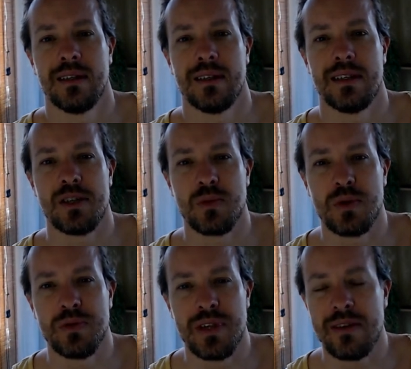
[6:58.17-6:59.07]
it will
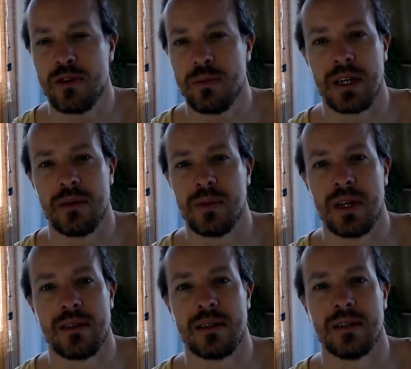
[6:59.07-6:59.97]
never become
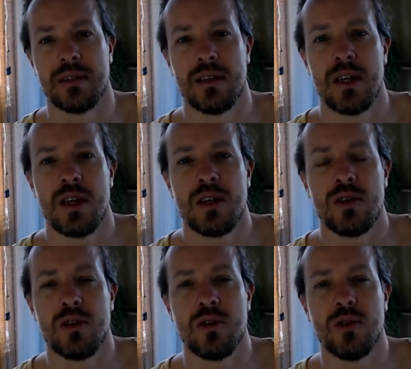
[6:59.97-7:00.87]
nothing.
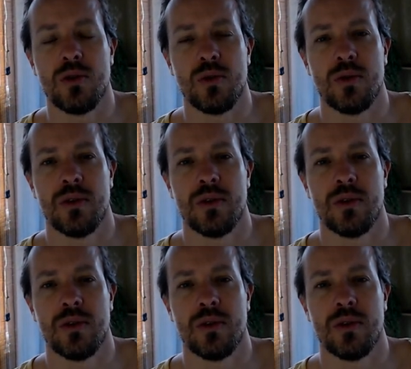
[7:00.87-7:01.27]
You